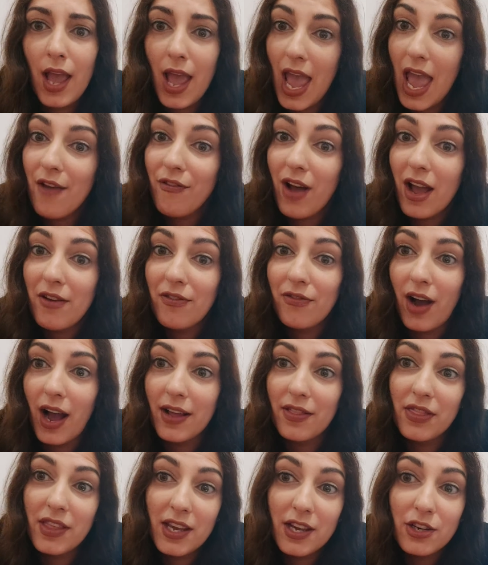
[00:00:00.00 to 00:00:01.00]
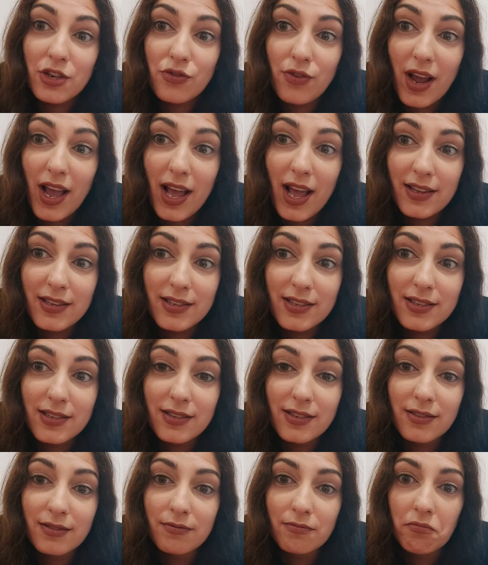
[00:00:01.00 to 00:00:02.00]
If I find the
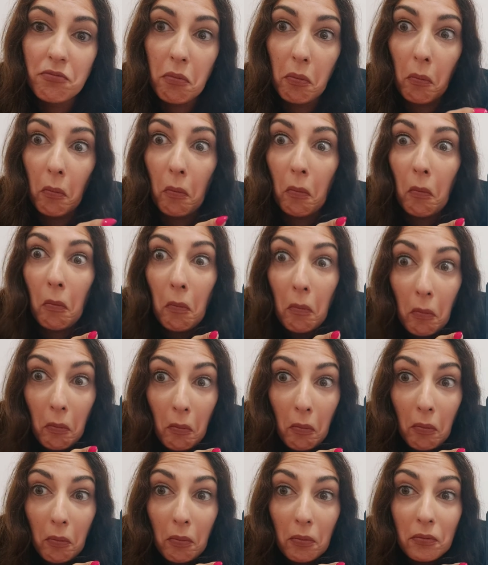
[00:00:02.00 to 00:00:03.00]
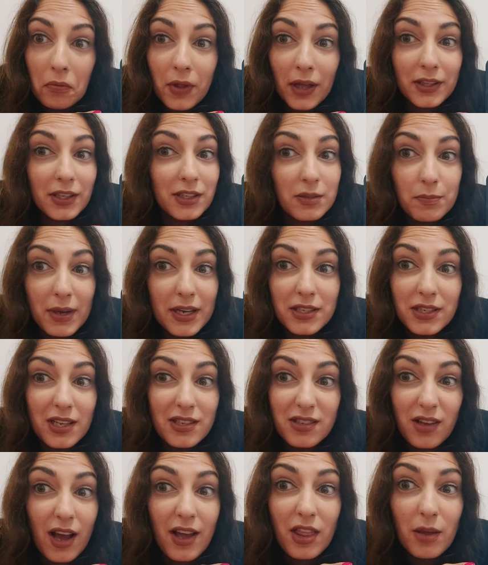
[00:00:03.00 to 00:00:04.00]
address. That doesn't make
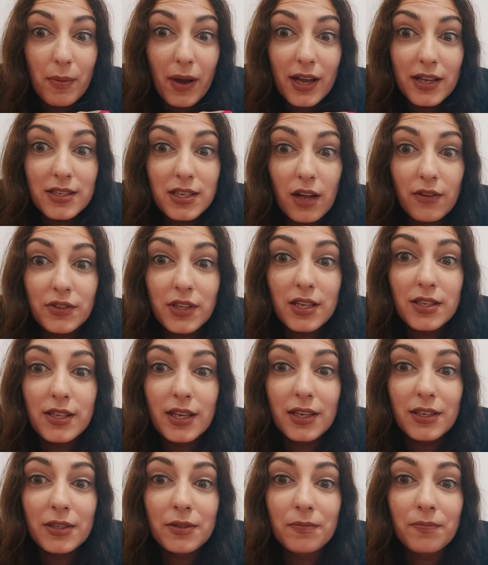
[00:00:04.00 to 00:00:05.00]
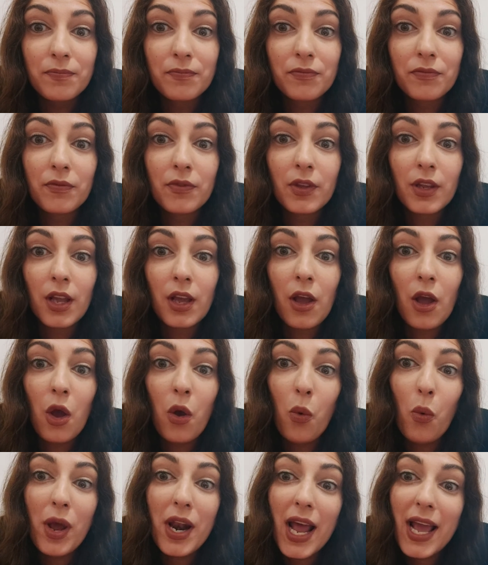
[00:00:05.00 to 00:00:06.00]
sense either by itself, does it?
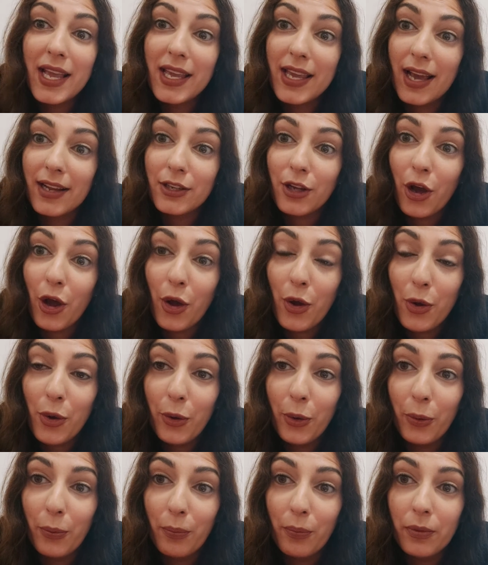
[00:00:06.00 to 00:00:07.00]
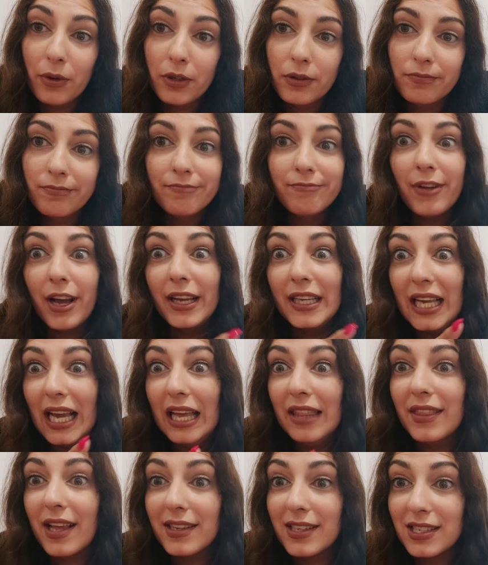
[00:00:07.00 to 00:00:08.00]
When I get home.
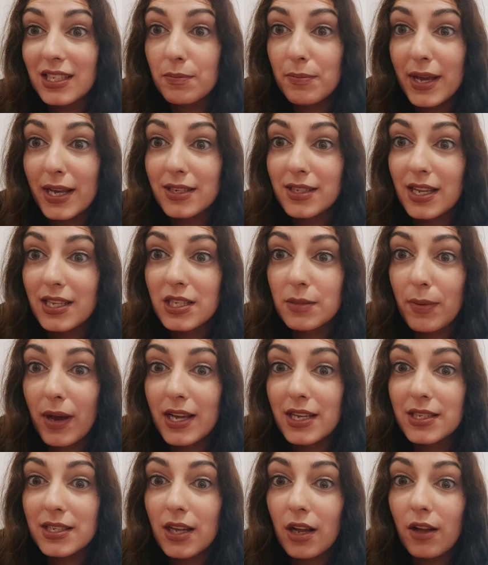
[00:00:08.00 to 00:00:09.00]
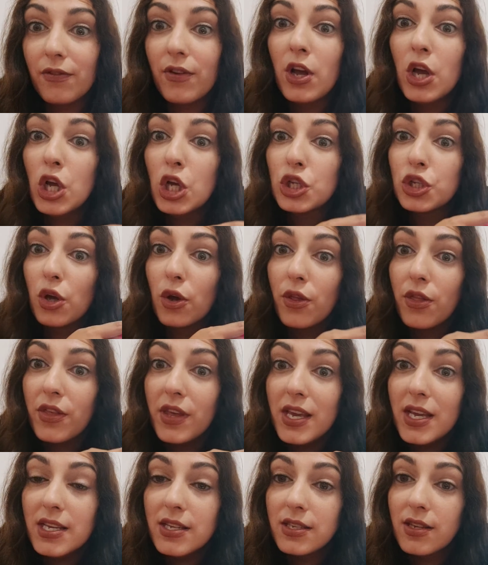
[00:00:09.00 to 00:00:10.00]
Again, that doesn't make sense by itself. So
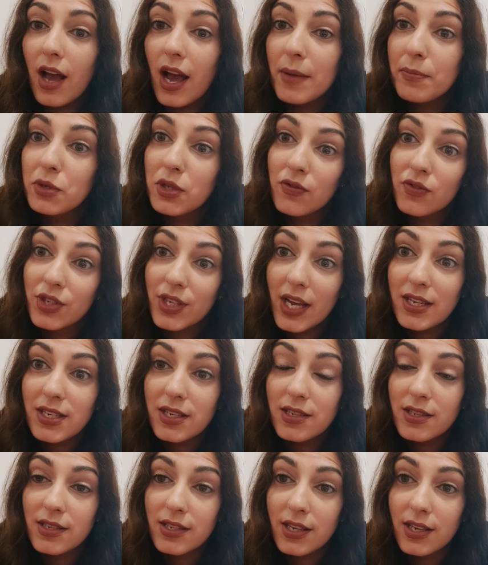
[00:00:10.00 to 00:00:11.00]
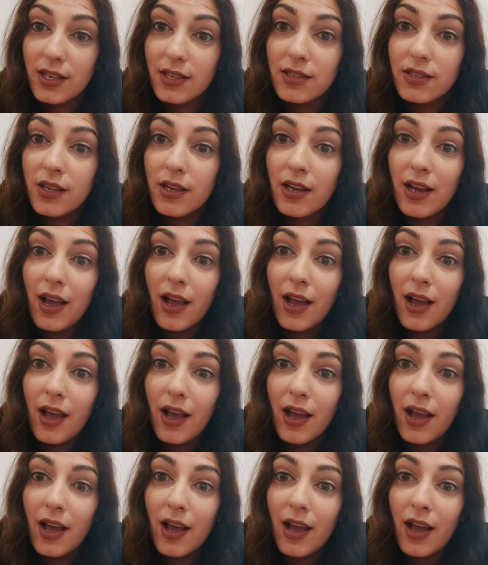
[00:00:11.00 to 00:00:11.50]
these types of sentences,